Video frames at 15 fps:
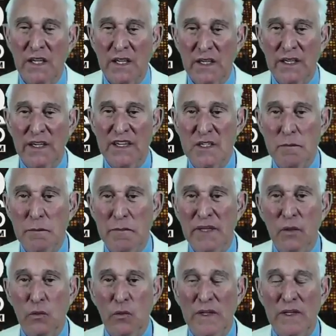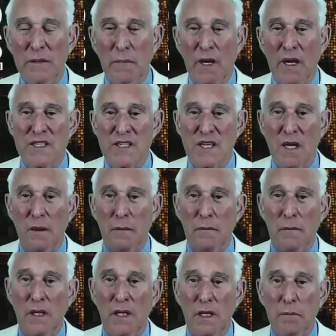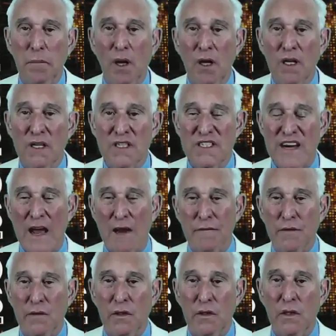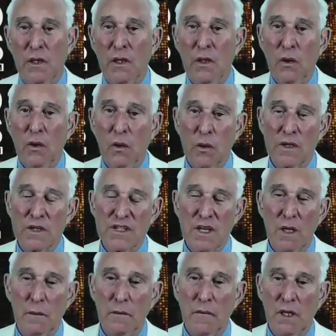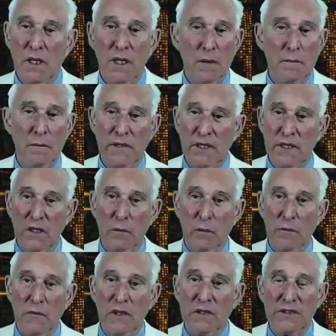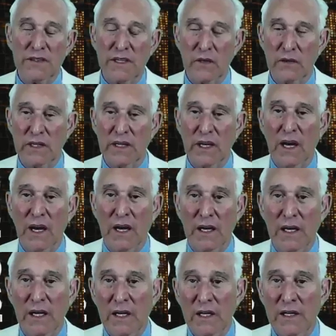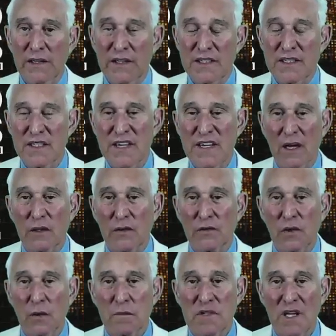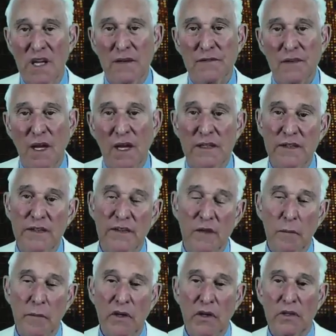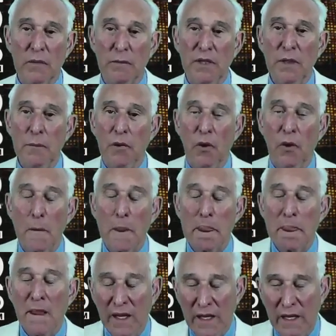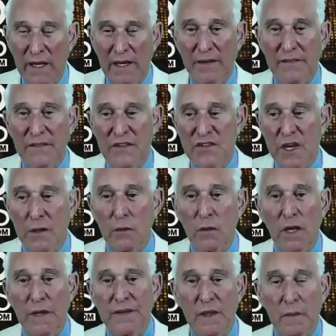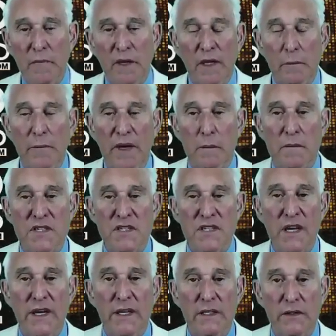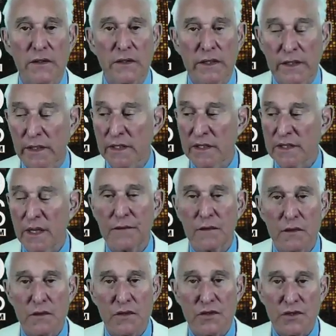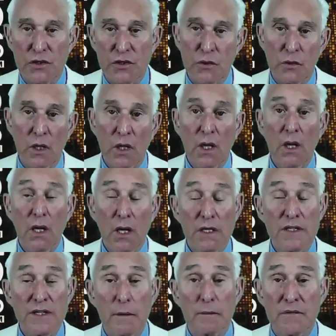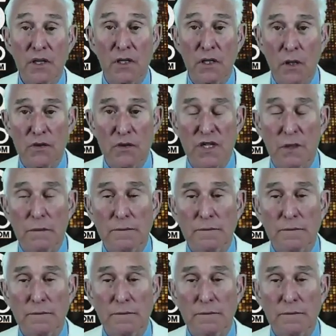isn't being written by some punk staffer or some, military guy. This is Donald Trump's lifeline to the American people, and the general, I think, may have made a mistake in his efforts to attempt to close it.